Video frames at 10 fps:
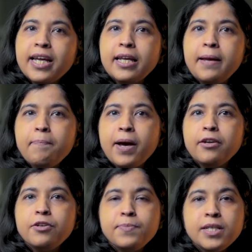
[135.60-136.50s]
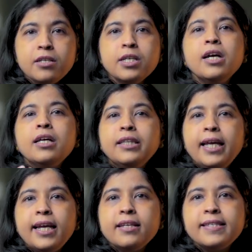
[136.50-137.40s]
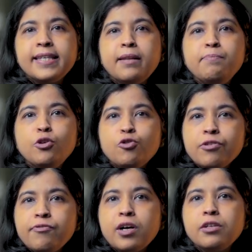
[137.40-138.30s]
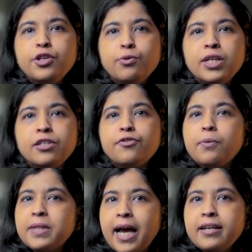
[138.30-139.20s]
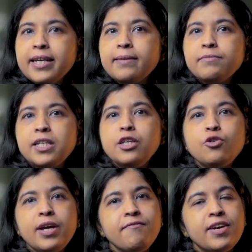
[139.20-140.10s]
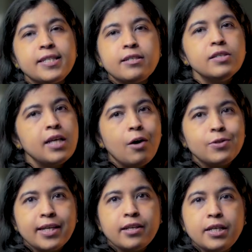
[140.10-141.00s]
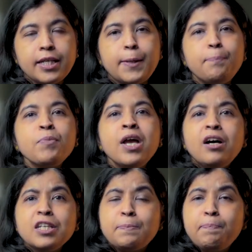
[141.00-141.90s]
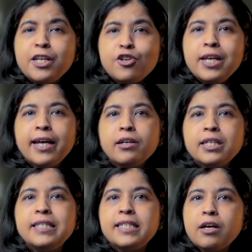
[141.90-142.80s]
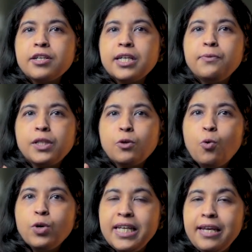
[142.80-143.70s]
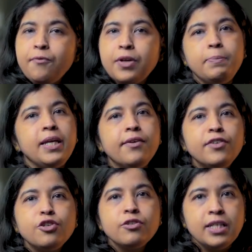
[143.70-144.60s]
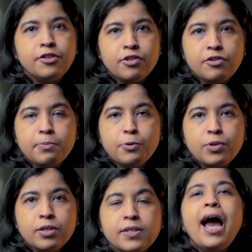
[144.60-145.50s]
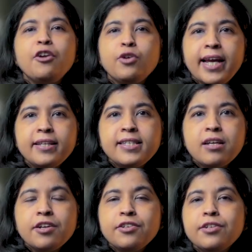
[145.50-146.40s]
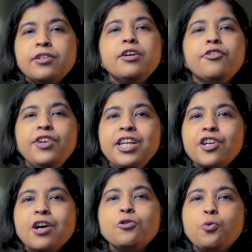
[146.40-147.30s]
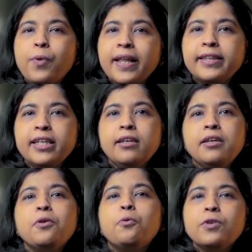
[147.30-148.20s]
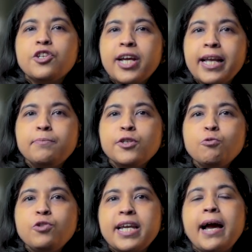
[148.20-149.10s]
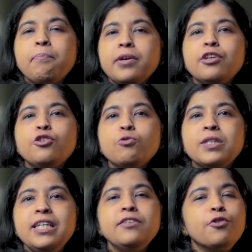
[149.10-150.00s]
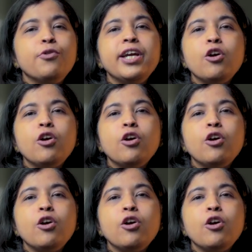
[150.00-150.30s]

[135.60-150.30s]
getting empanelment, they can sell mutual fund units from that AMC to investors outside India. A special ARN starting with OD will be given to these distributors. And to get started, reach out to Wealthy, which helps you tap into these growing